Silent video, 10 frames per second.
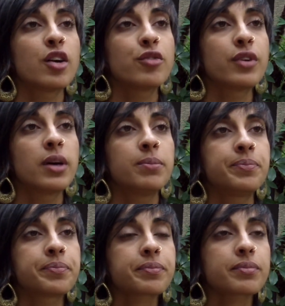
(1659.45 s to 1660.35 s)
of
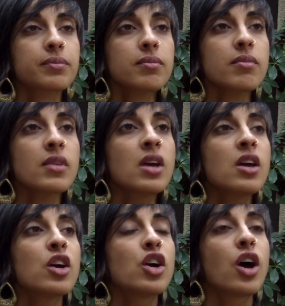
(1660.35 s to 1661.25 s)

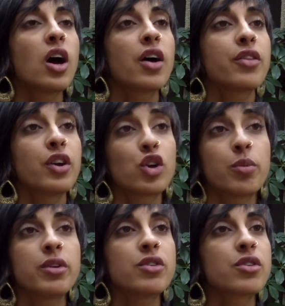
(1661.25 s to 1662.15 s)
the
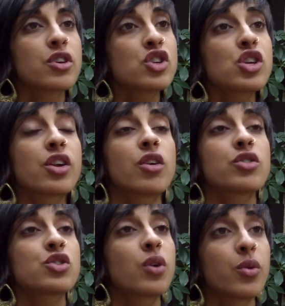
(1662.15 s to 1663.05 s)
urban Noorish and
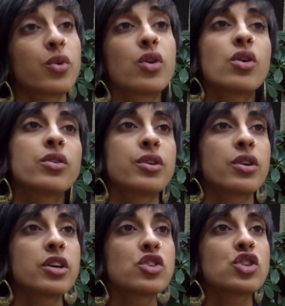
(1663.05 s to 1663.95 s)
also a rural
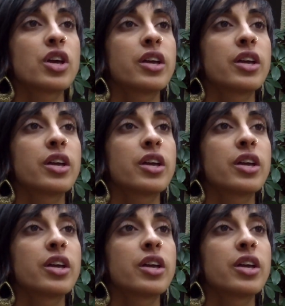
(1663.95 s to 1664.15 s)
Noorish,